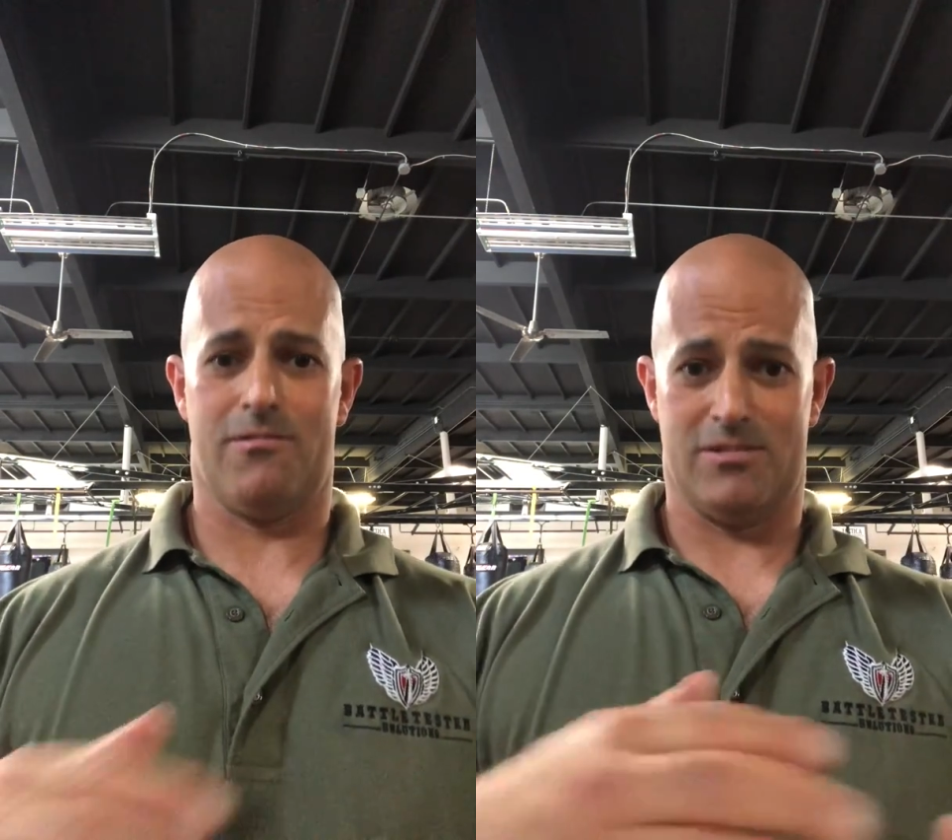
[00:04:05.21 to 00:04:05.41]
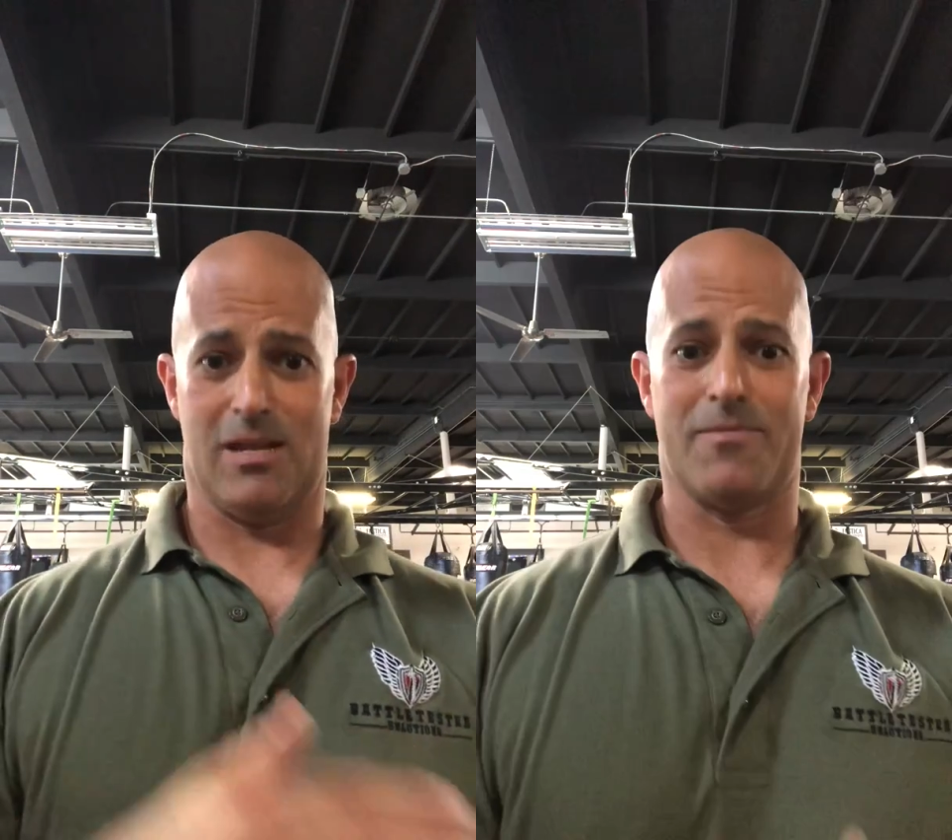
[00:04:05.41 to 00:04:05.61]

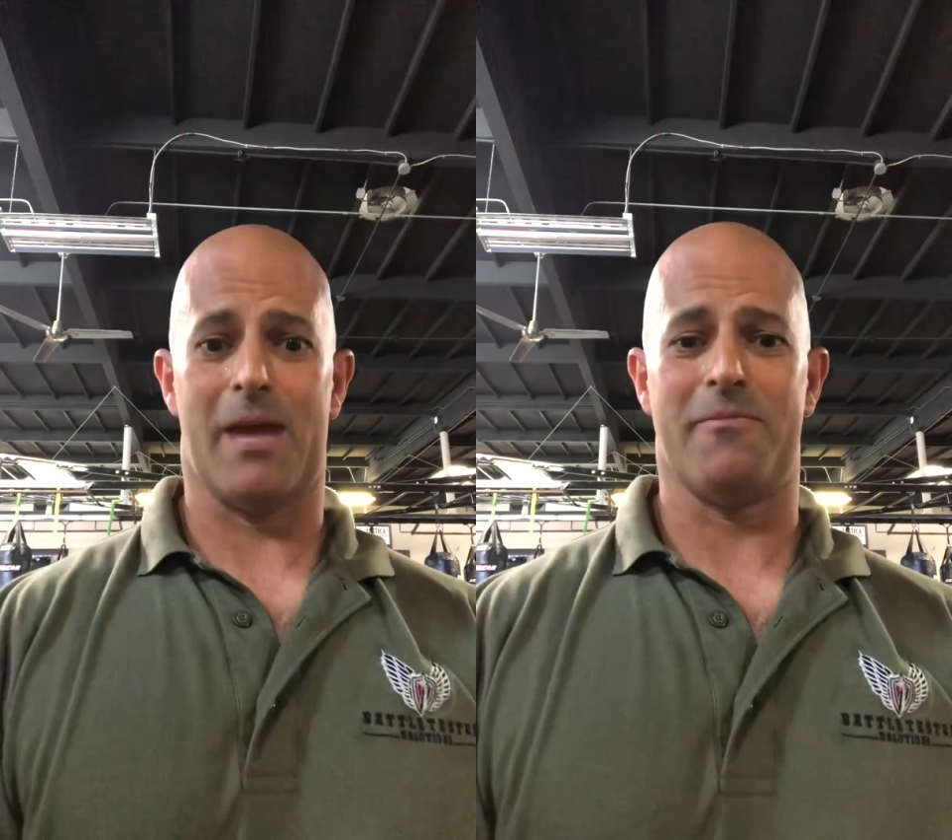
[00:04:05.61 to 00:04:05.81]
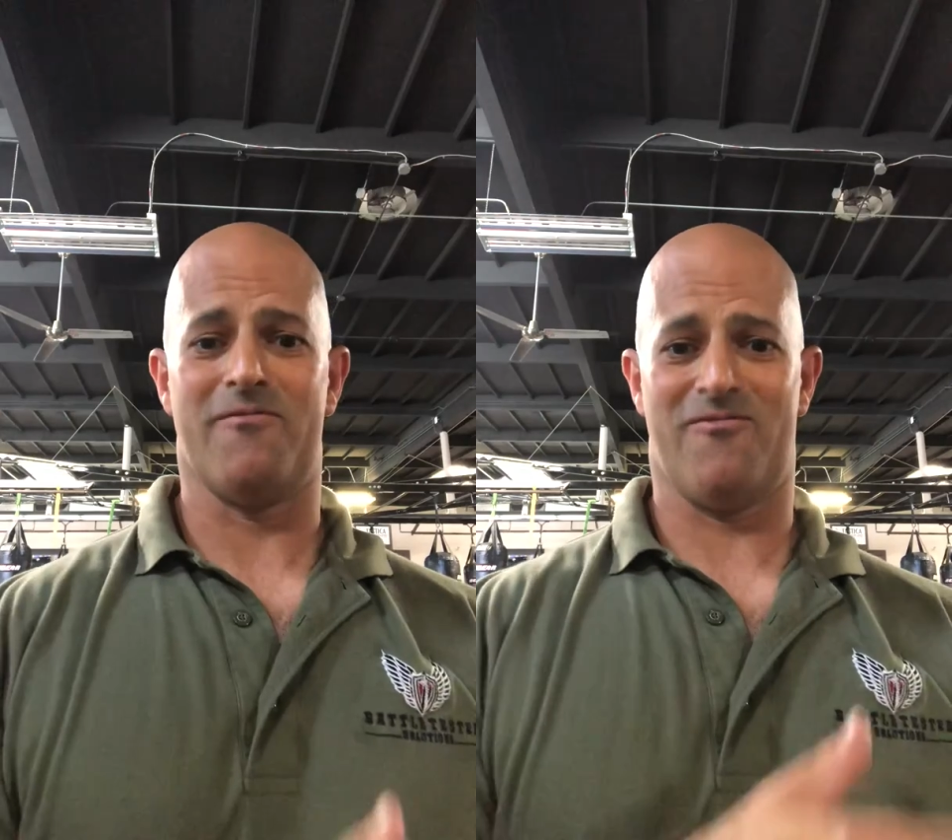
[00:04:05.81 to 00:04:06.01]
some
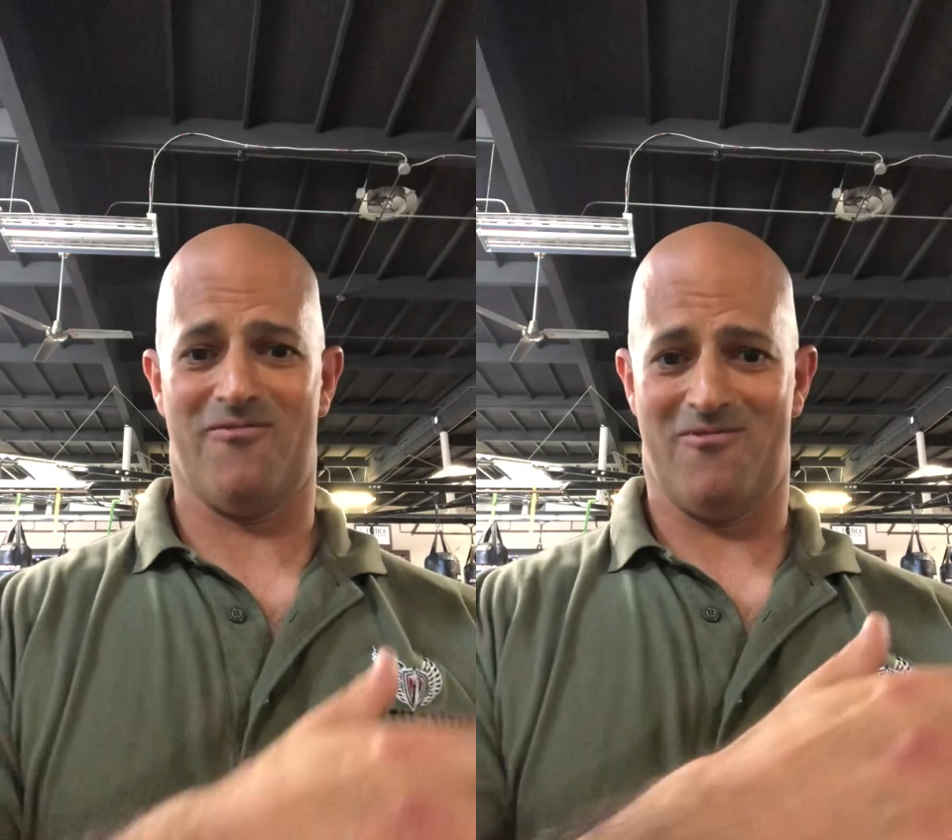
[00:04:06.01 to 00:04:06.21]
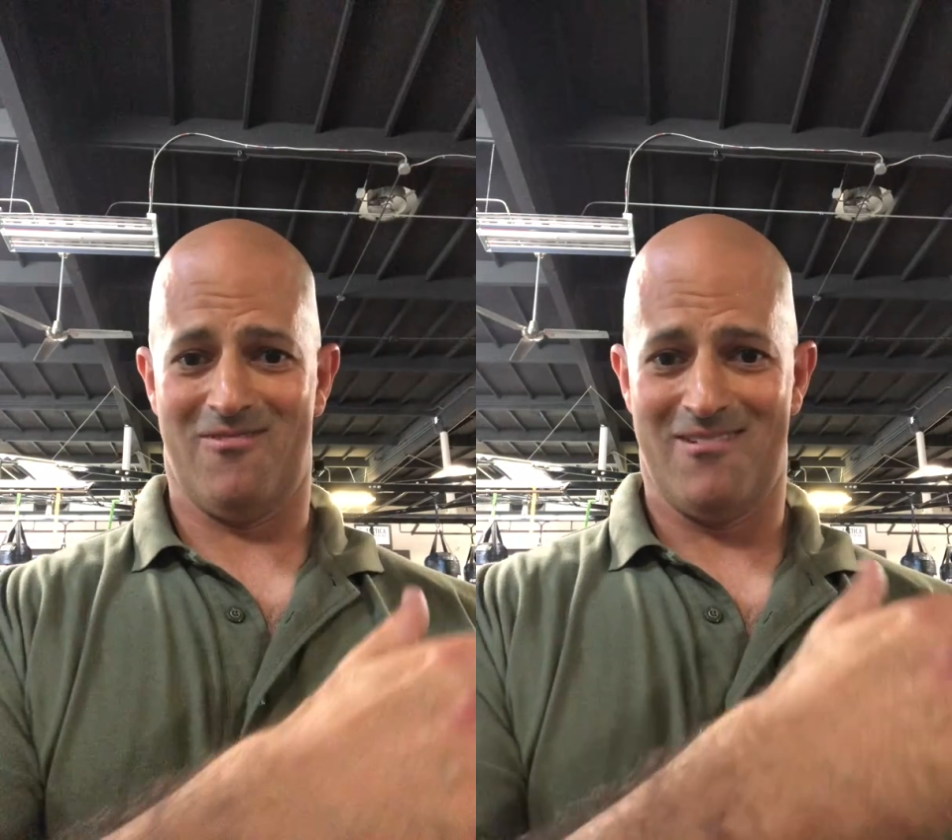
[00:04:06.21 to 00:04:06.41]
type
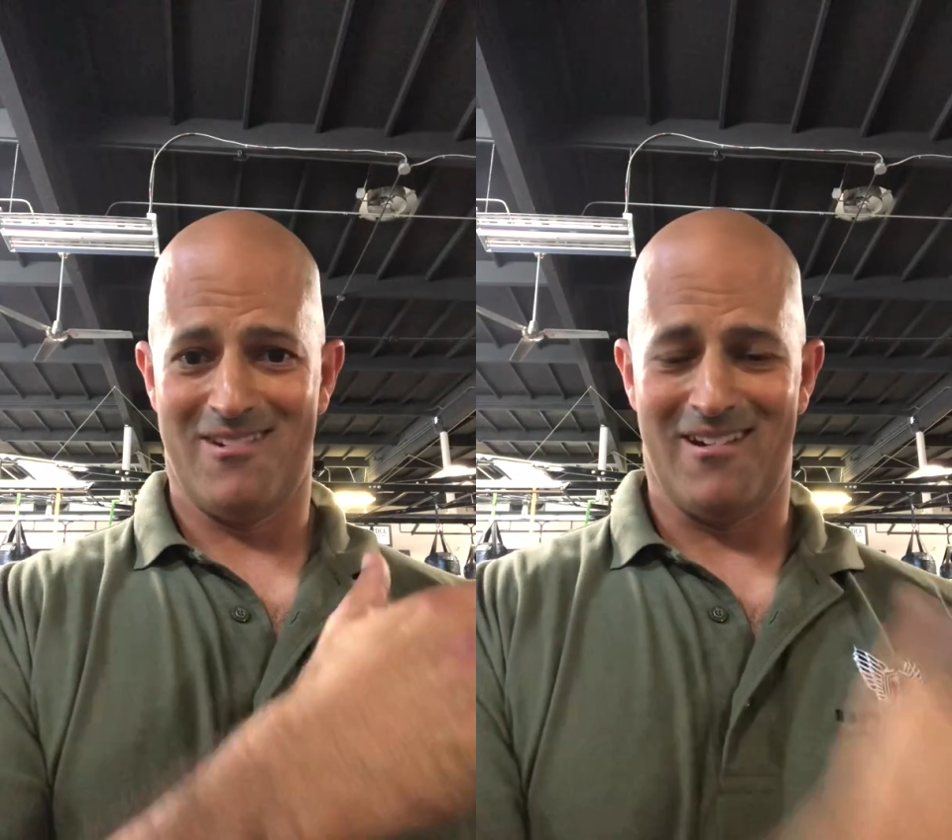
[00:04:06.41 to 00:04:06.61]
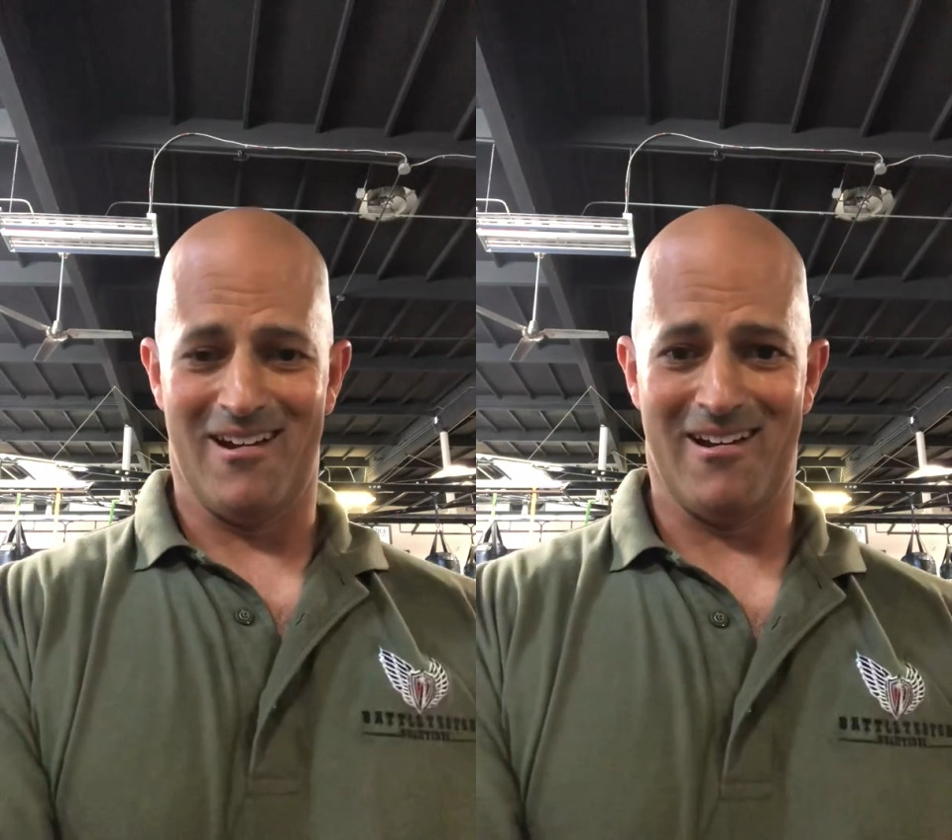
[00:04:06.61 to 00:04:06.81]

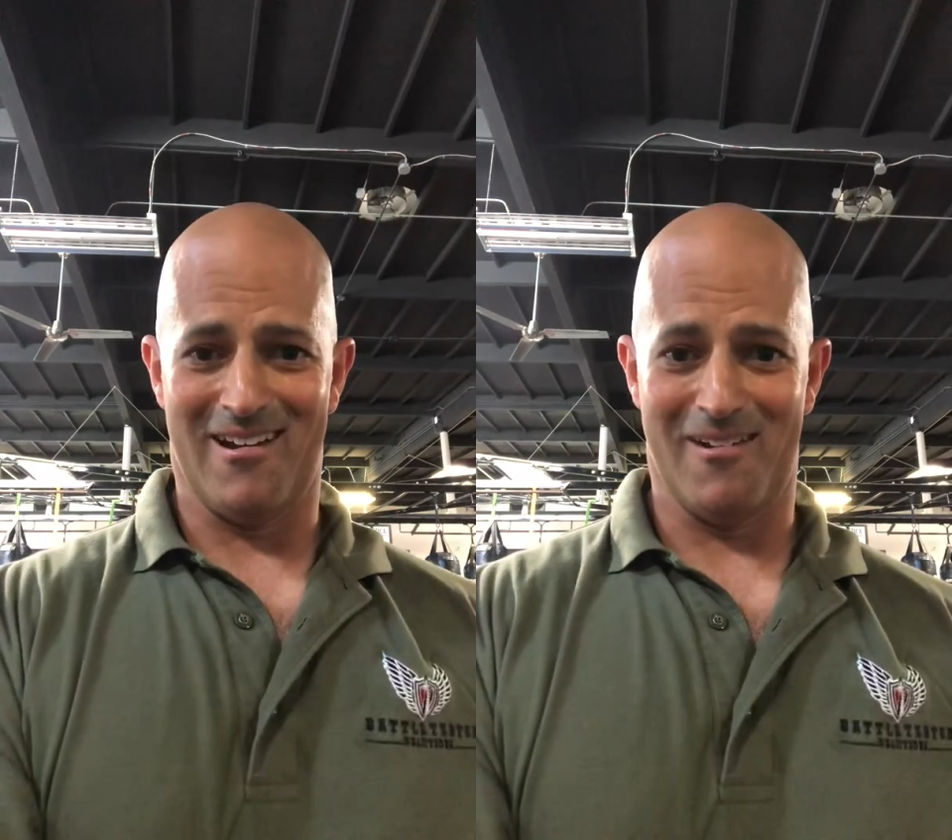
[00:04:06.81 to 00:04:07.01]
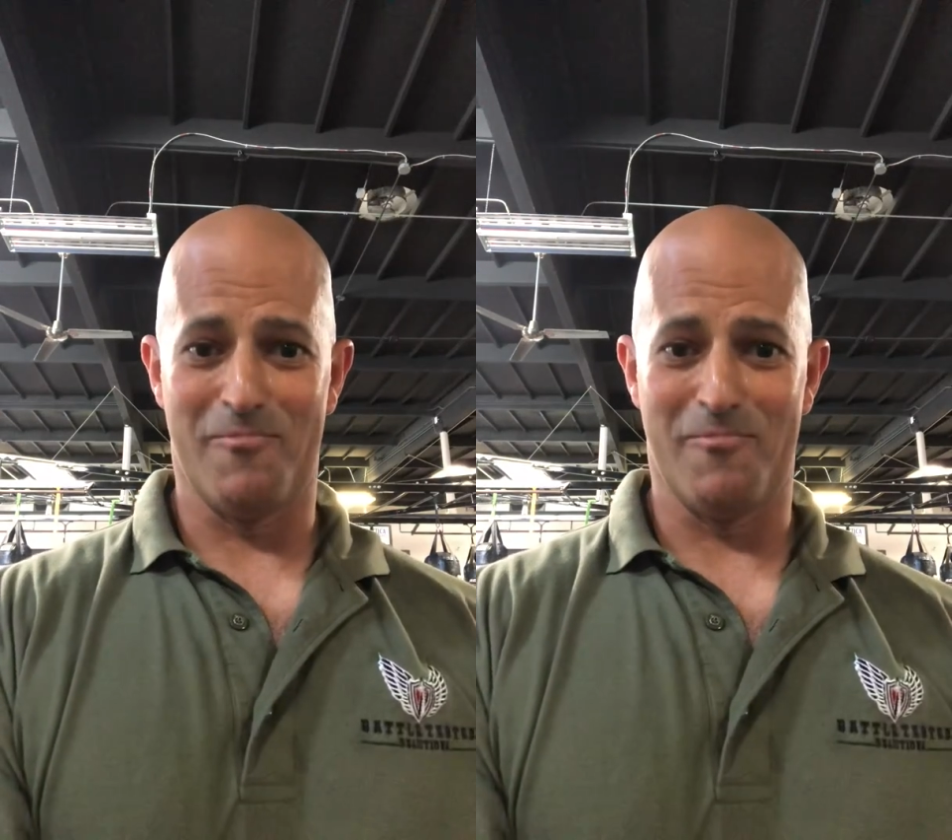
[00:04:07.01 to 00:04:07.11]
of